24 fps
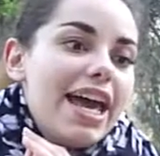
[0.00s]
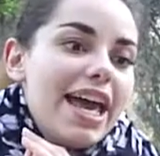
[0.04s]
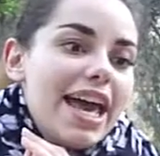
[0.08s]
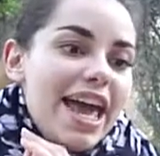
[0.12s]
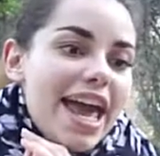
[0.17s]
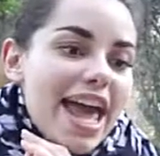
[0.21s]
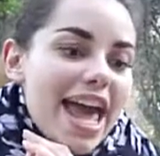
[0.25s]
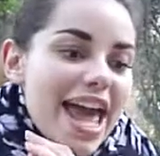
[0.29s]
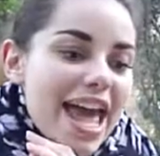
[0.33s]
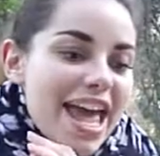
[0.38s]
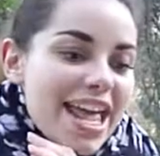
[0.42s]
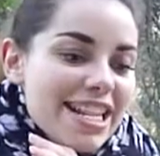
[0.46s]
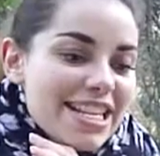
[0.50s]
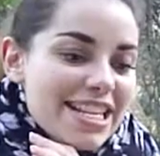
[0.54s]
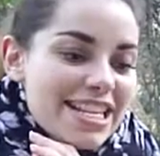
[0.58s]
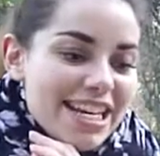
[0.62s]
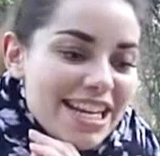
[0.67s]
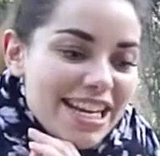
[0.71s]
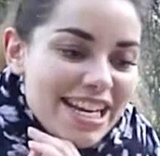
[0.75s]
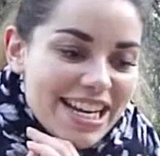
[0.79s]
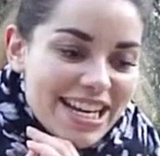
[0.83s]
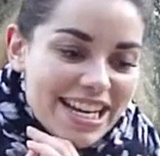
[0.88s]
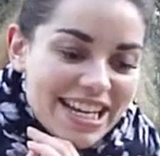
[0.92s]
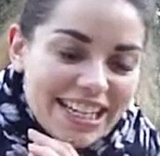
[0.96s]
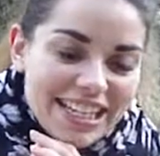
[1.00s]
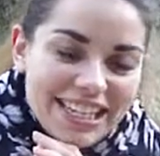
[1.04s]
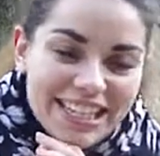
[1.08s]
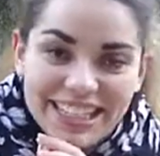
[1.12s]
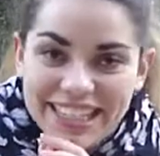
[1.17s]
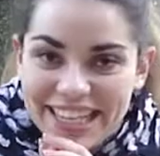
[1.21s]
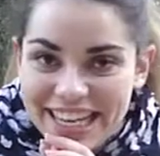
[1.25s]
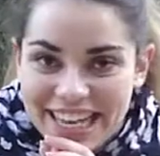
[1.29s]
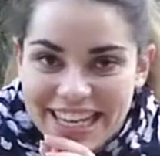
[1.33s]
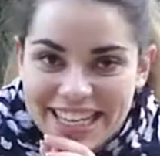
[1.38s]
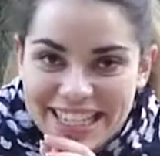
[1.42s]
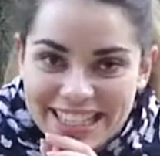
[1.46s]
And
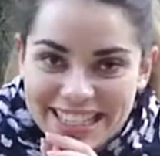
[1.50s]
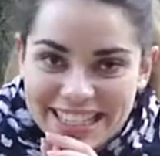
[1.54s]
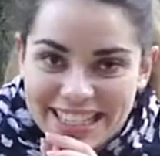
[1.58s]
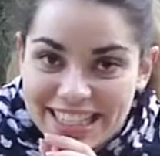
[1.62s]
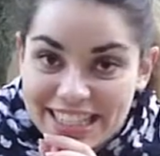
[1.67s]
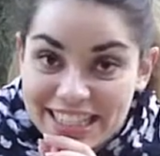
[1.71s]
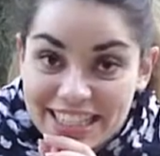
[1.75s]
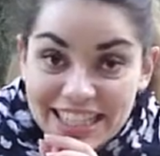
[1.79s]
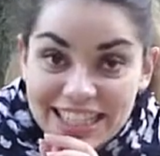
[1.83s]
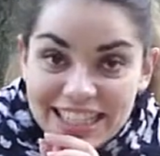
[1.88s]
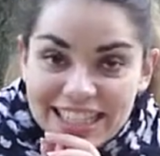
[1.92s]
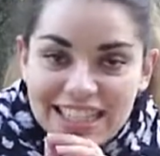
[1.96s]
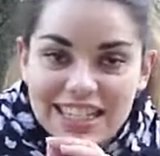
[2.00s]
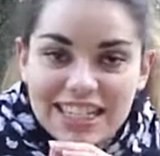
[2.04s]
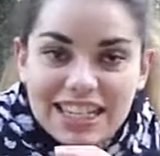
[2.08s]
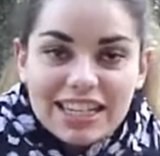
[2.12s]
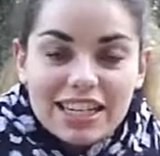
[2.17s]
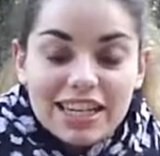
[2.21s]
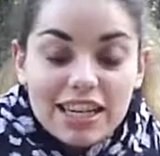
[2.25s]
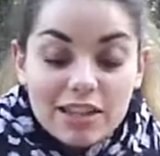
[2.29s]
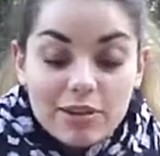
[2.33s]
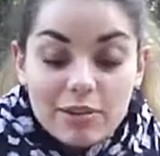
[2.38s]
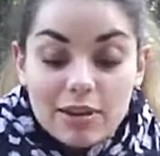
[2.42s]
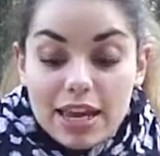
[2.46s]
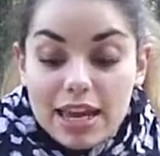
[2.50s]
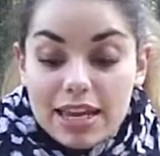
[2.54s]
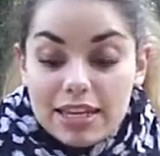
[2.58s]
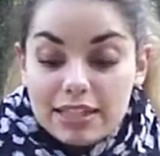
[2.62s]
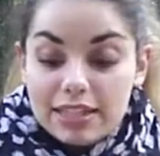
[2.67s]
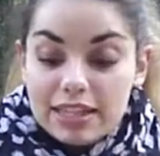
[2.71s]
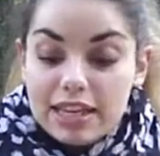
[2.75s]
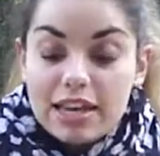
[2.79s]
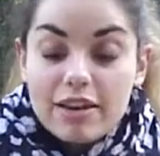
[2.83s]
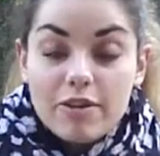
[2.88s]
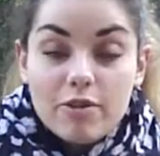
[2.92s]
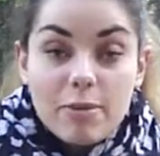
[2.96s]
yes, can you guess,
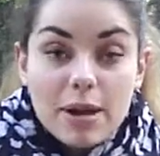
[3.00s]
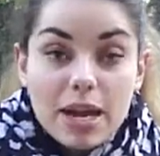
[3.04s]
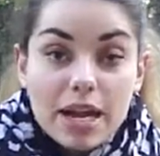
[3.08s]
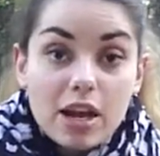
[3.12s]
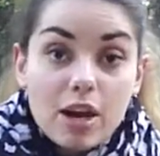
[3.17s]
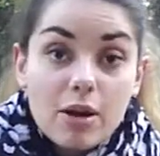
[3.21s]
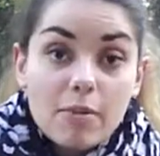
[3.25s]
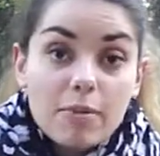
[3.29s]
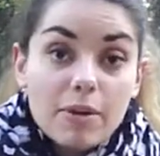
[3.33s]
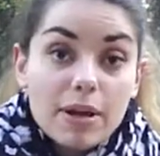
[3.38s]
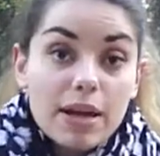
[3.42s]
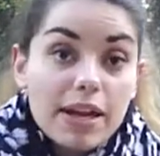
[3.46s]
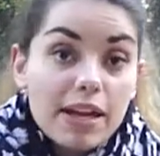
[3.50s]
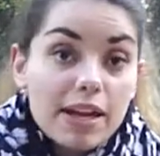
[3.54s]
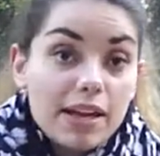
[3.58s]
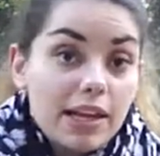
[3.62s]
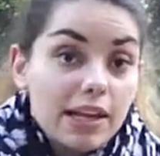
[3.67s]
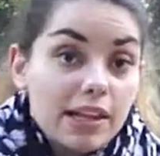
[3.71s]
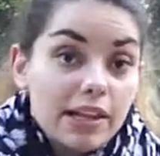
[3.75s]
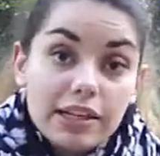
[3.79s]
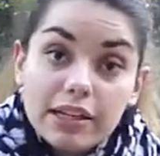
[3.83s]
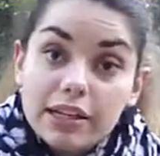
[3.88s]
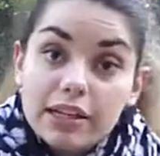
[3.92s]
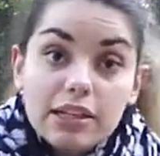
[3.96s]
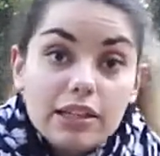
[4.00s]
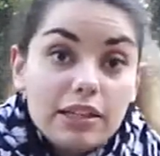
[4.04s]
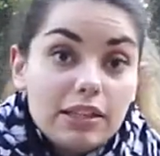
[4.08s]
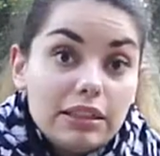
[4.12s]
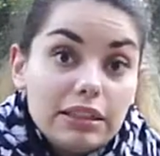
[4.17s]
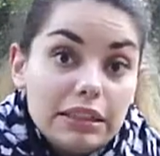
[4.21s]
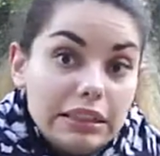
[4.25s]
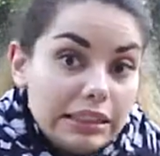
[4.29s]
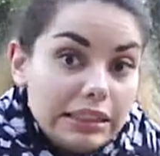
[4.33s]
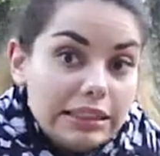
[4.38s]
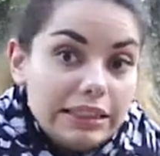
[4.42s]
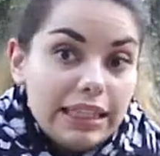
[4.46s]
I have a backup.
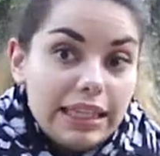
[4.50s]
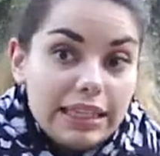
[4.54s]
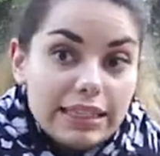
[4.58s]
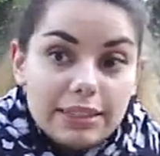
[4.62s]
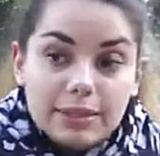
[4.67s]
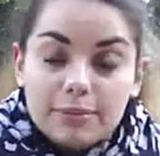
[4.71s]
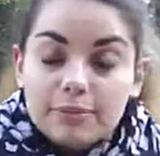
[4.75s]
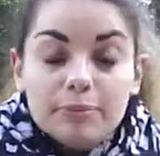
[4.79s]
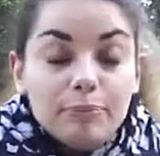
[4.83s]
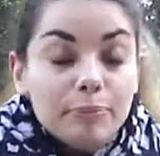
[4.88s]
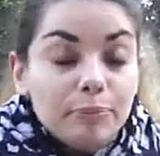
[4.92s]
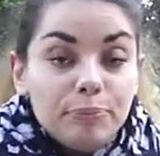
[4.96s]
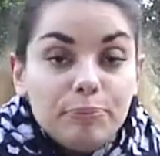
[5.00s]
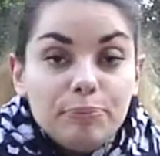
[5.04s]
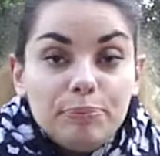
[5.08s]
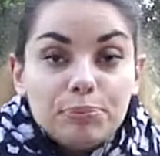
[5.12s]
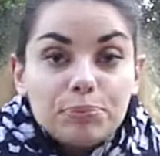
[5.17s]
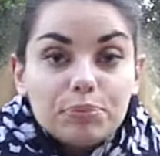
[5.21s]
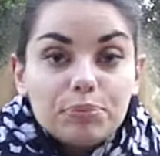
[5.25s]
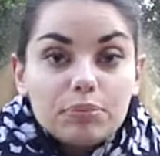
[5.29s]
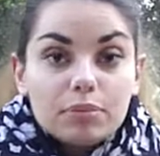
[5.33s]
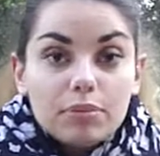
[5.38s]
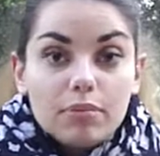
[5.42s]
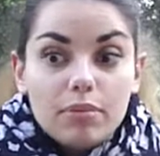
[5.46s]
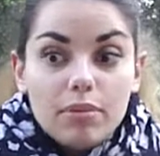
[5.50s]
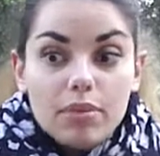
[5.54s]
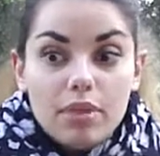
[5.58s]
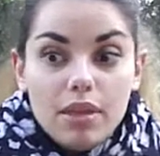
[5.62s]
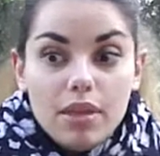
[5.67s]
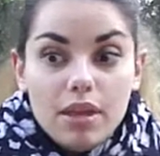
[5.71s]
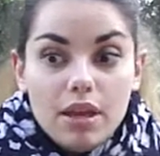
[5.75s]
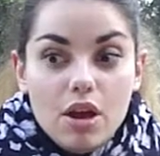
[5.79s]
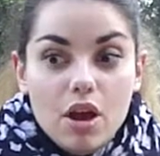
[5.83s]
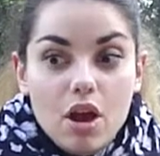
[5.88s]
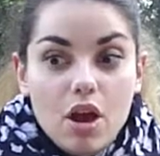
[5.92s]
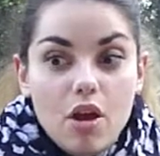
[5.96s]
Yes,
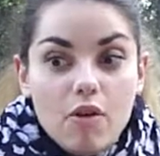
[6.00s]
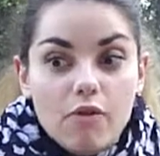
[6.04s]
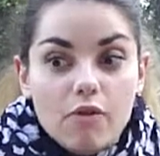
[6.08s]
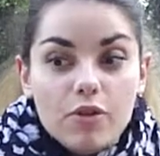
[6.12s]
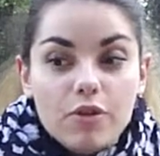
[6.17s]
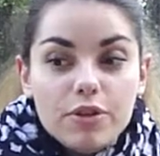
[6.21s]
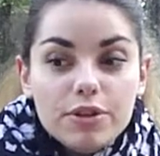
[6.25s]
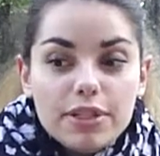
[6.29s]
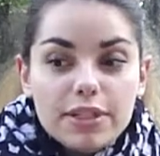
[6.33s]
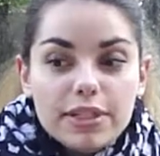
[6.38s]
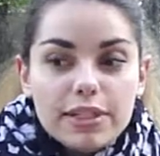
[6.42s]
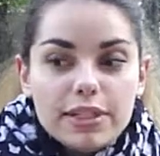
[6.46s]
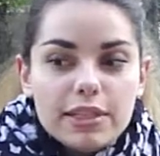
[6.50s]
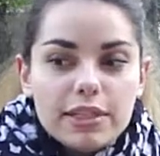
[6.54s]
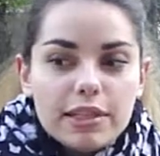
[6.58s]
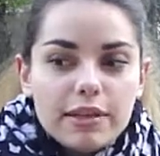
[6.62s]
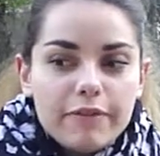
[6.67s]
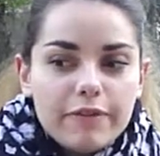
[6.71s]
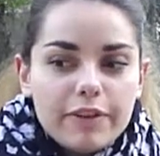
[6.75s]
of course it's an